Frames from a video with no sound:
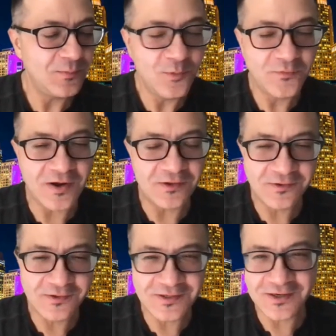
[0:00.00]
Moving on
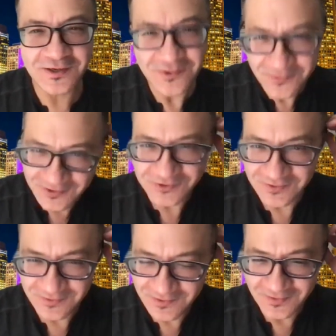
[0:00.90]
to the second
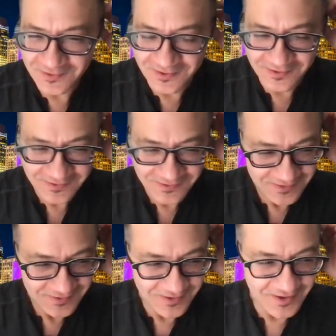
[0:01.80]
question, Dimitra.
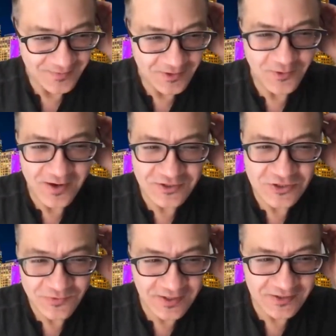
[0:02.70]
As
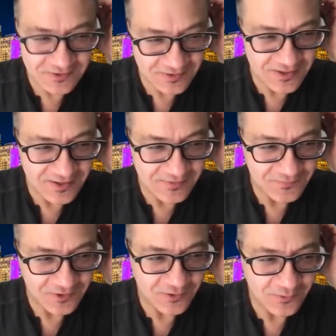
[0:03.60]
Greeks,
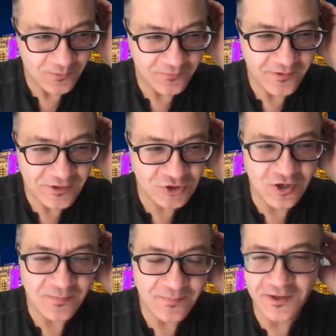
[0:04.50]
we're very
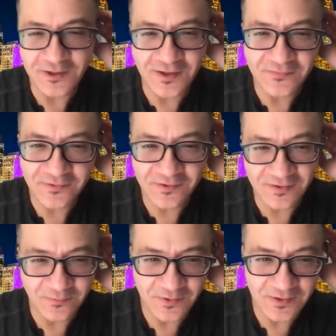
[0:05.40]
sharp and clever,
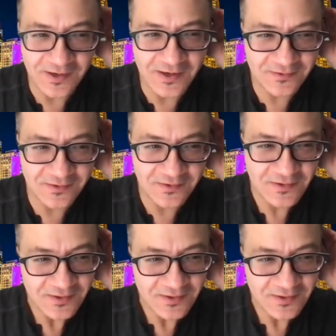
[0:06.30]
and we like to,